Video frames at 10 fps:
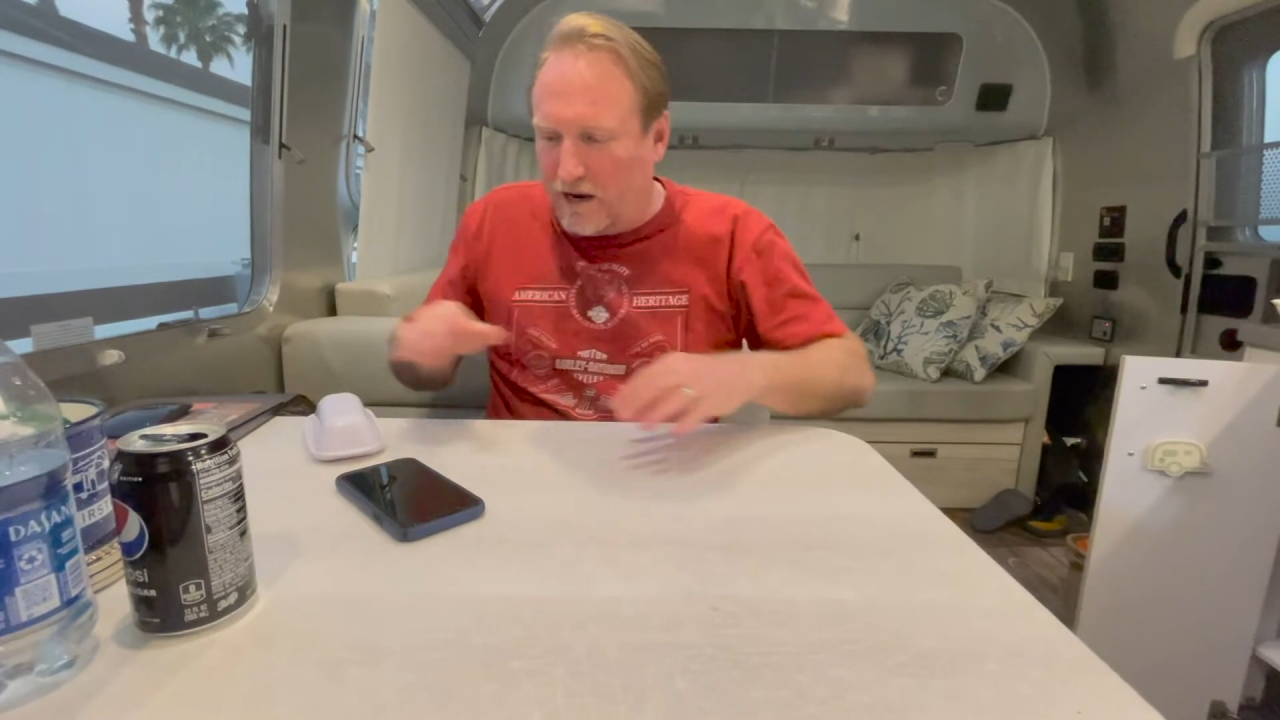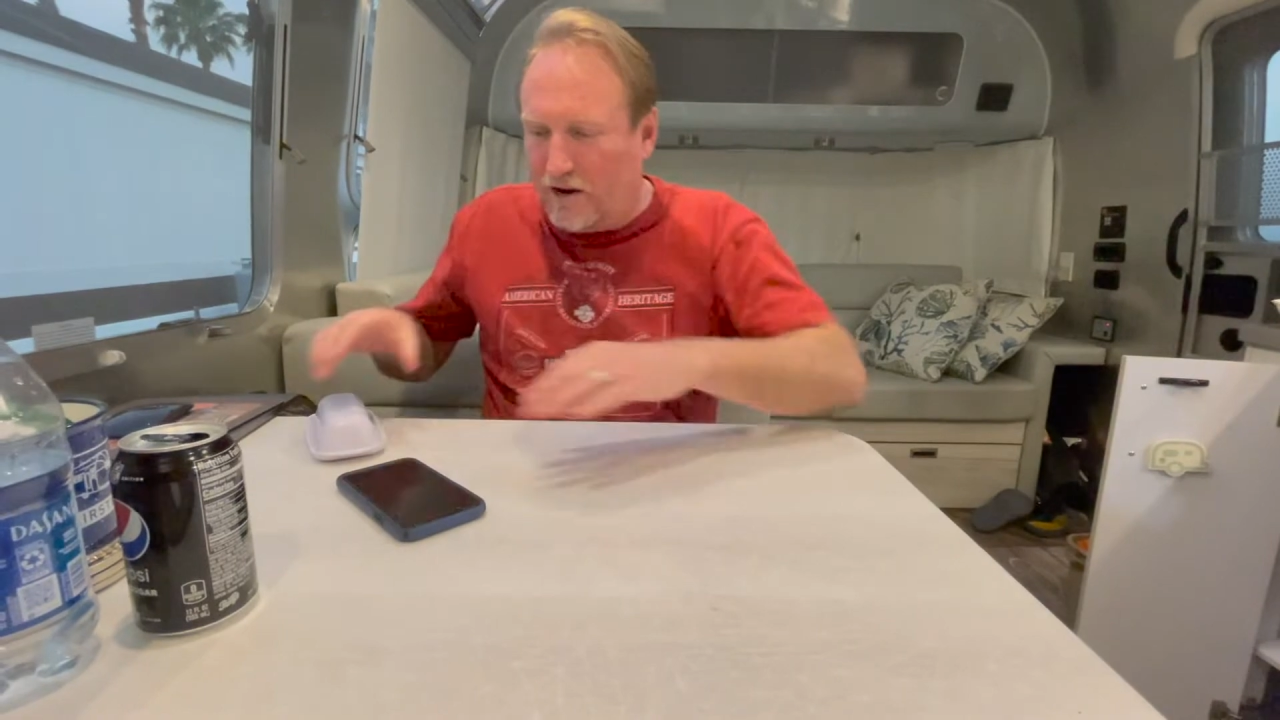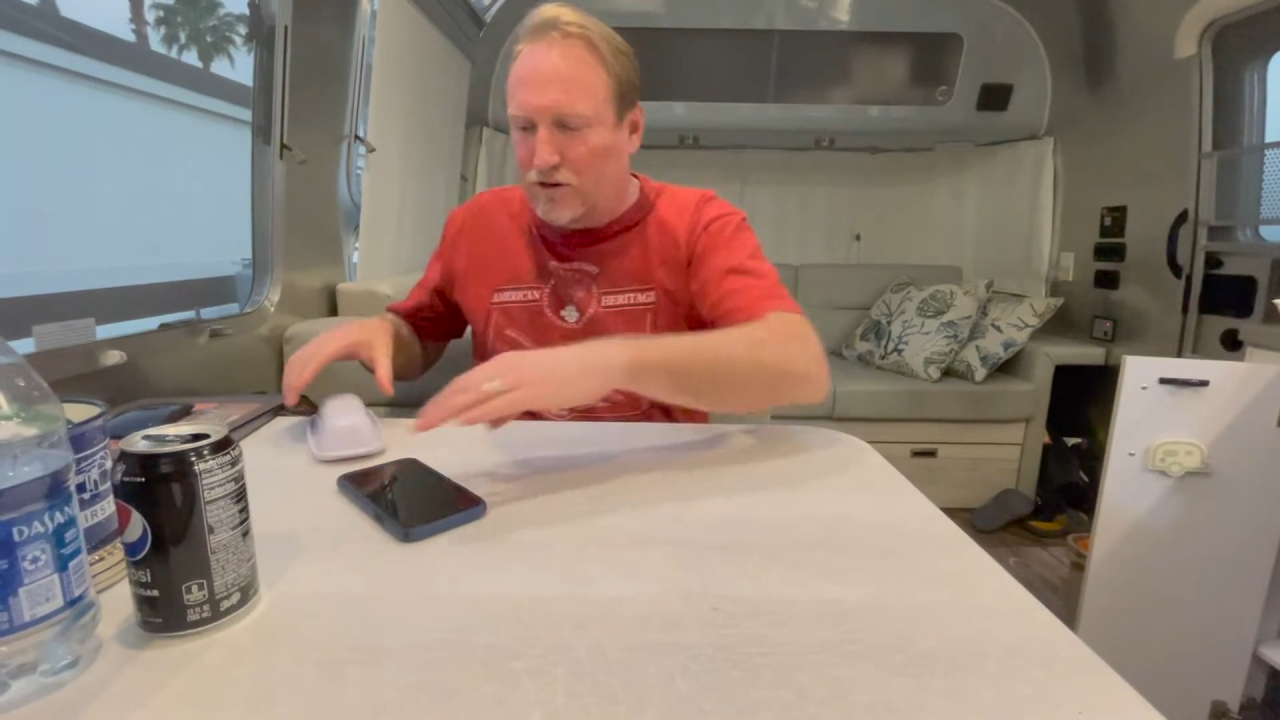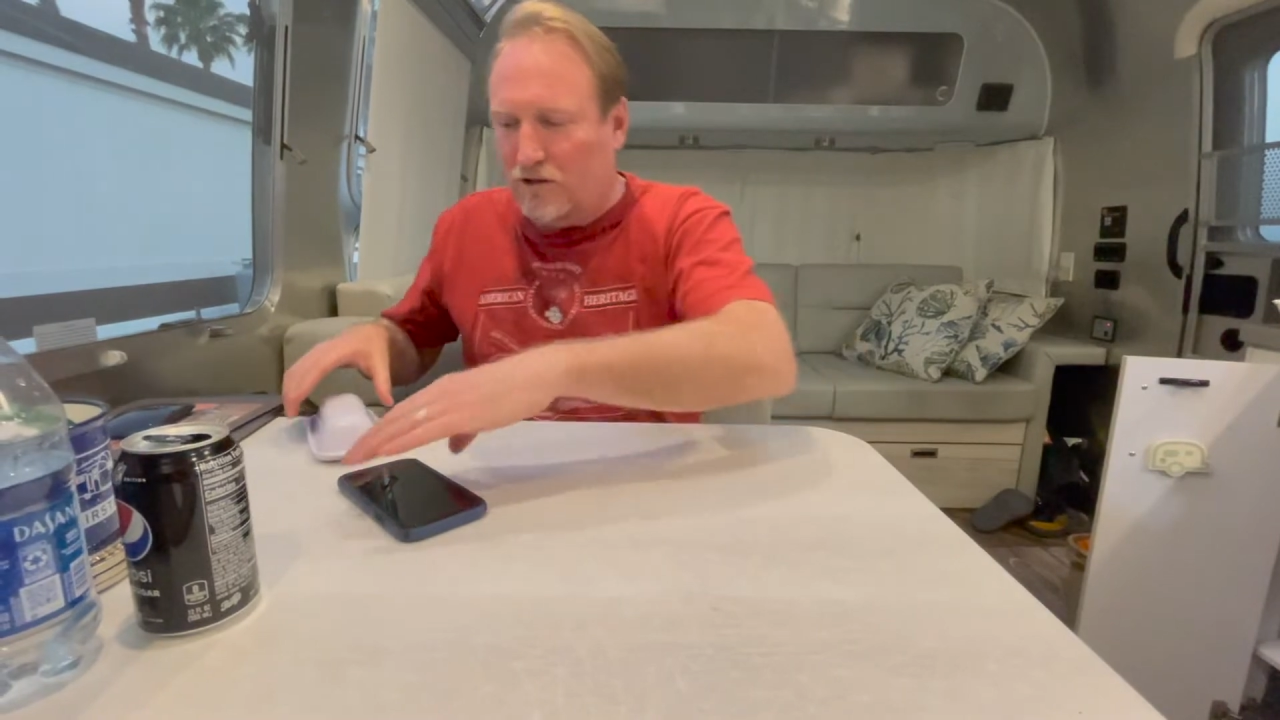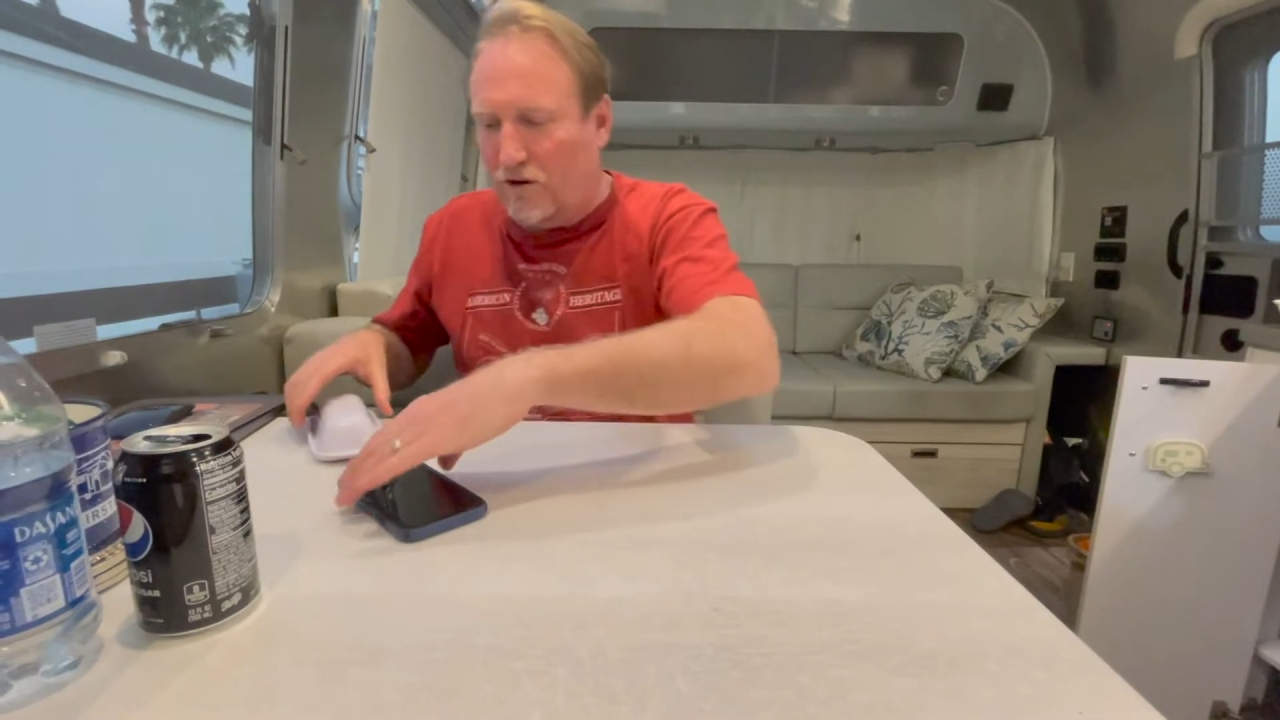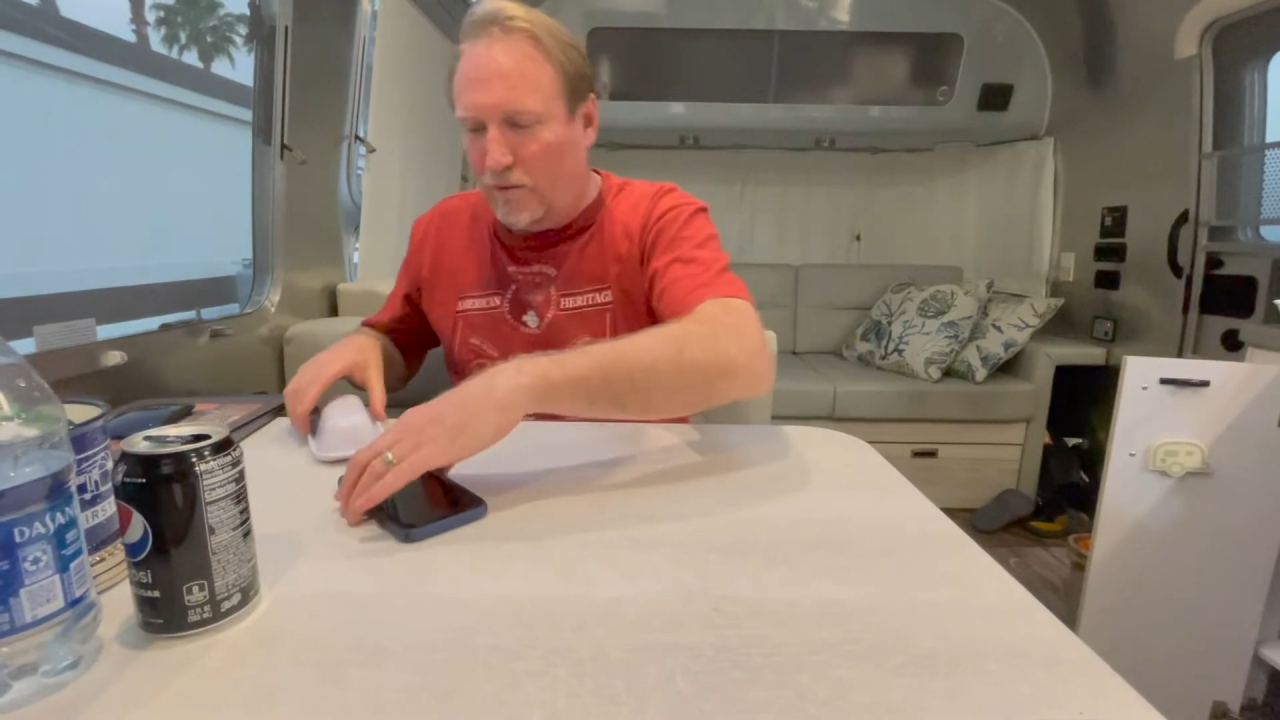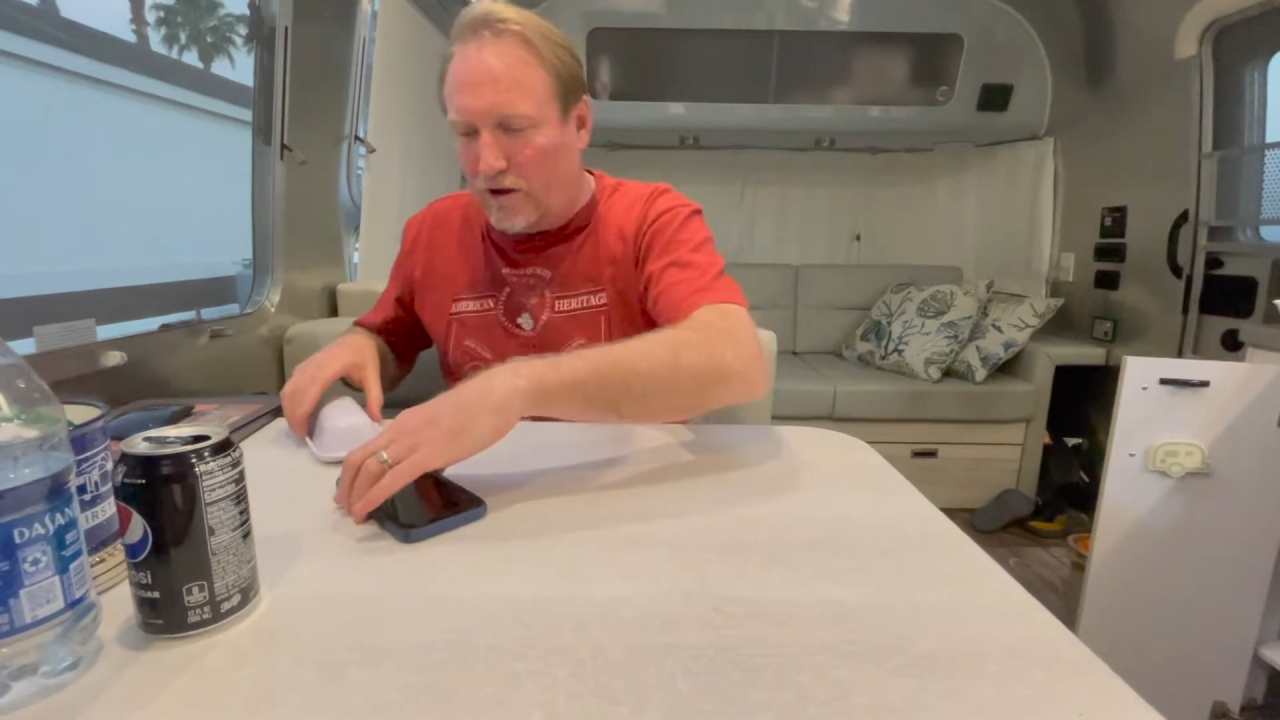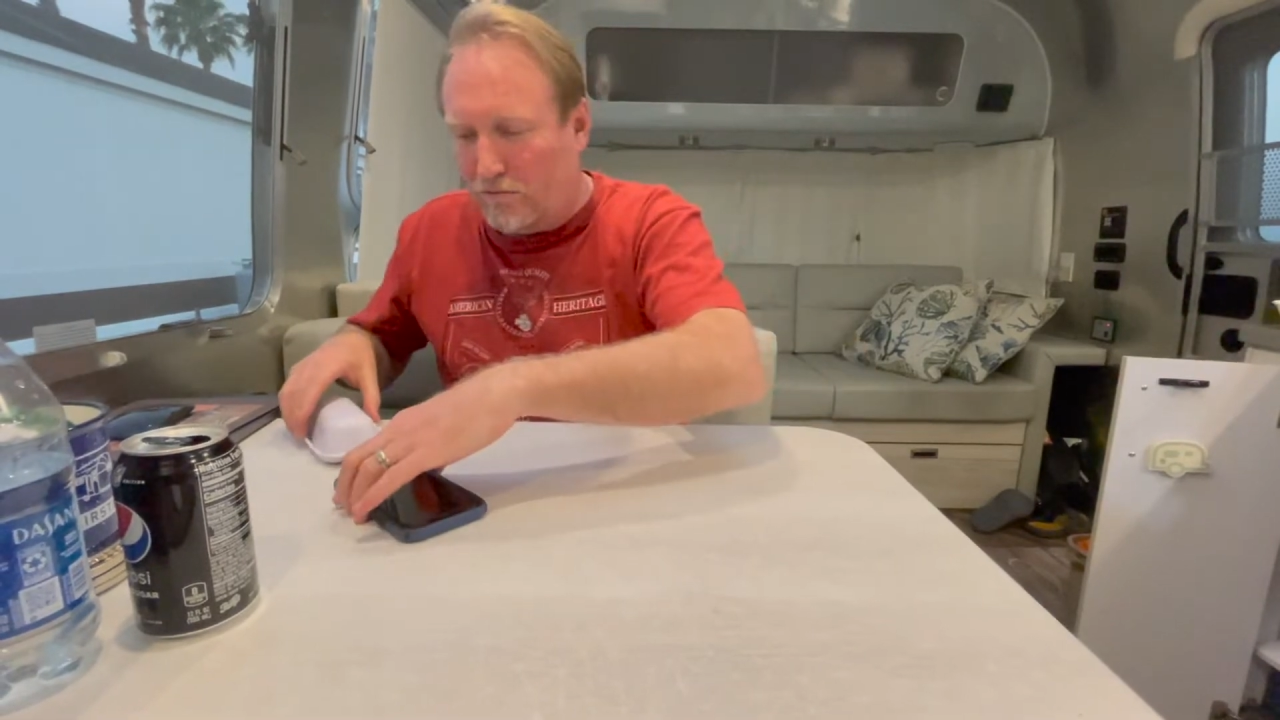here. So here we go.